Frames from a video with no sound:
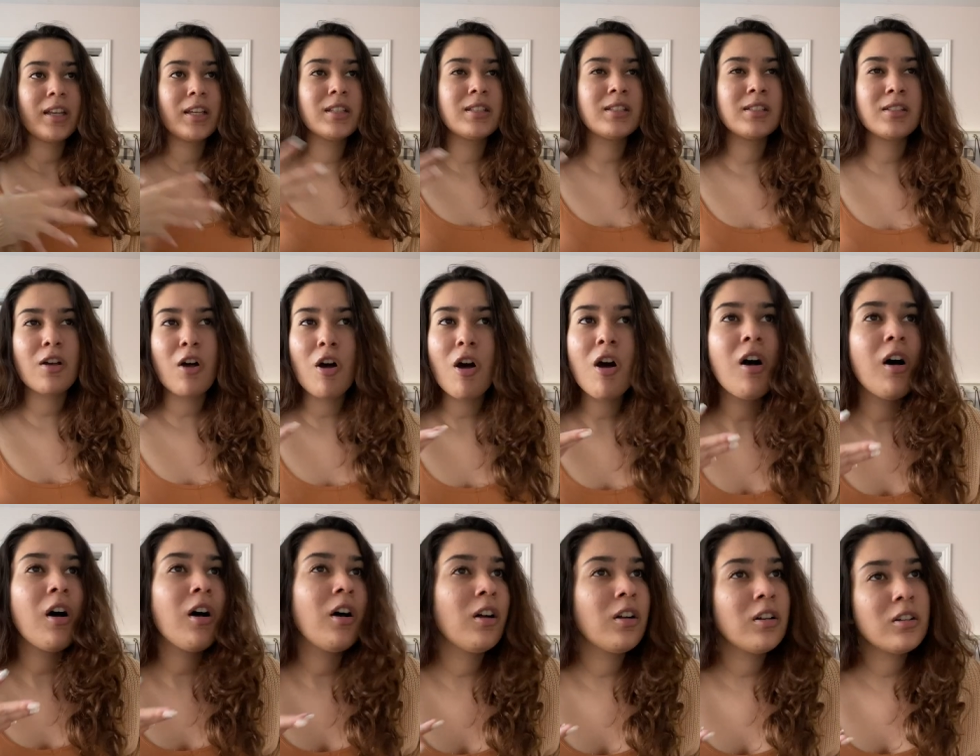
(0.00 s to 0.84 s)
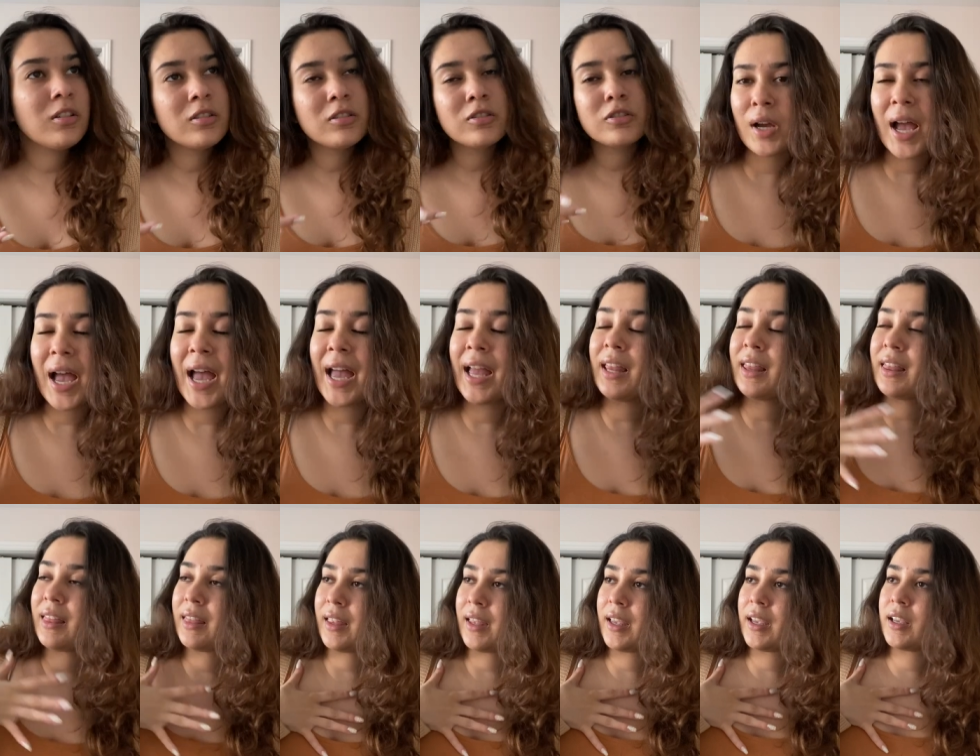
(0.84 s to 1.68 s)
it's all, I
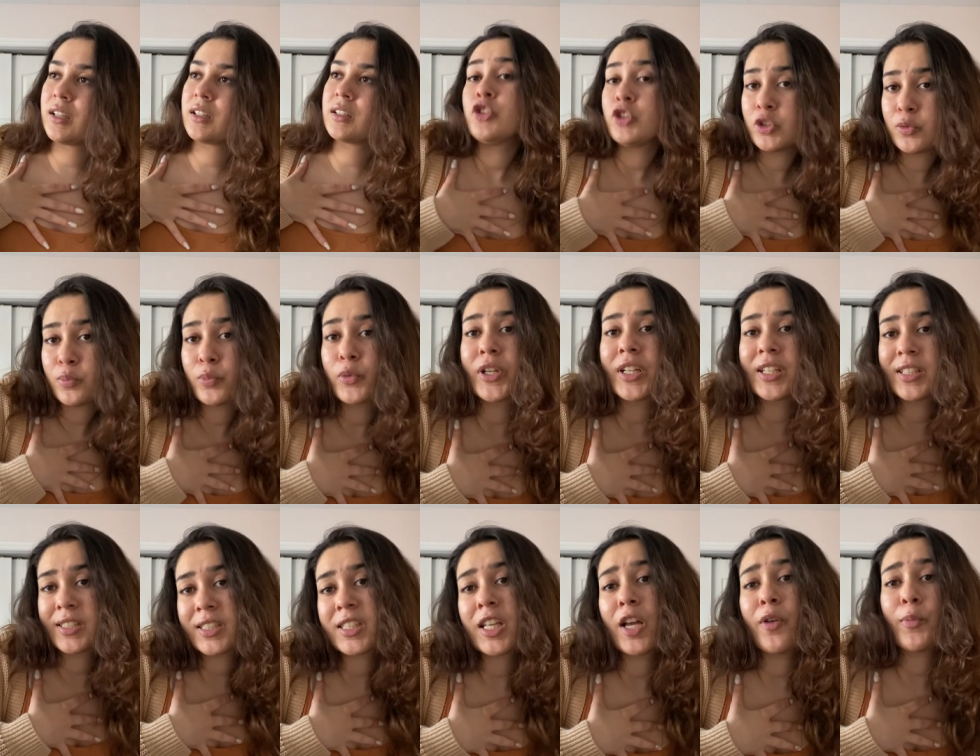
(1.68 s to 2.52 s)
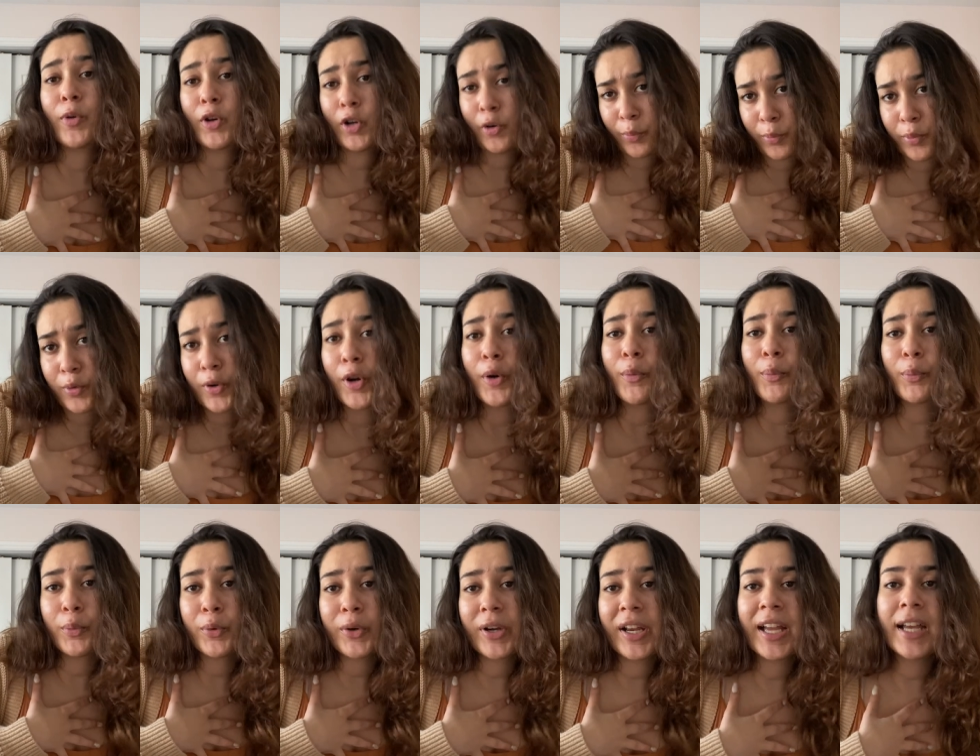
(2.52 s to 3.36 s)
think, spring summer
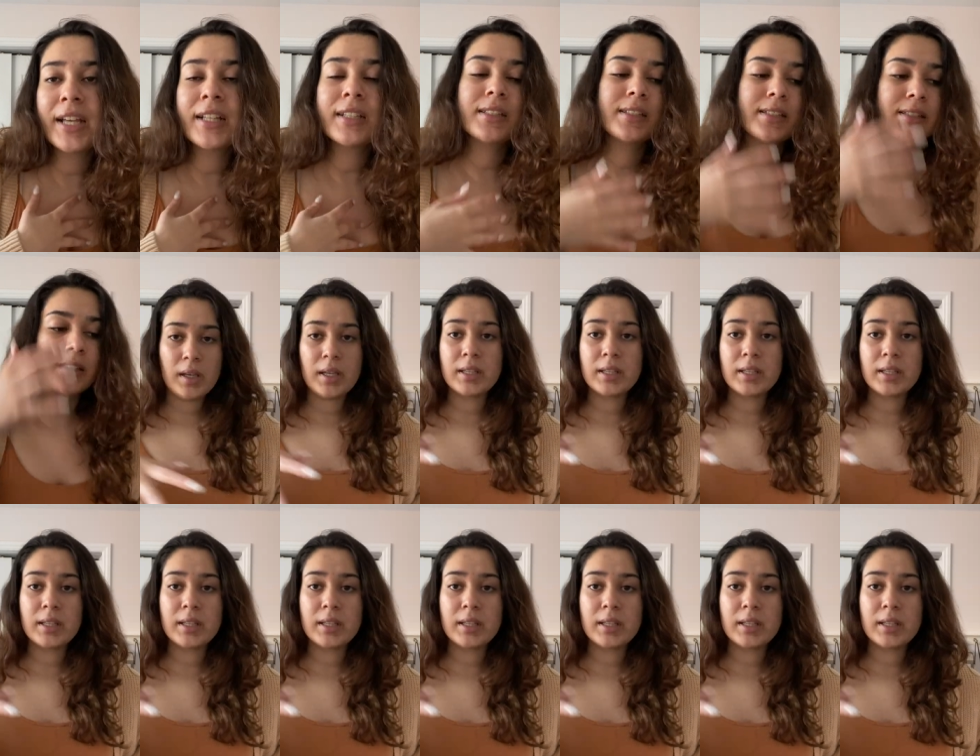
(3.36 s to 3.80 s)
appropriate.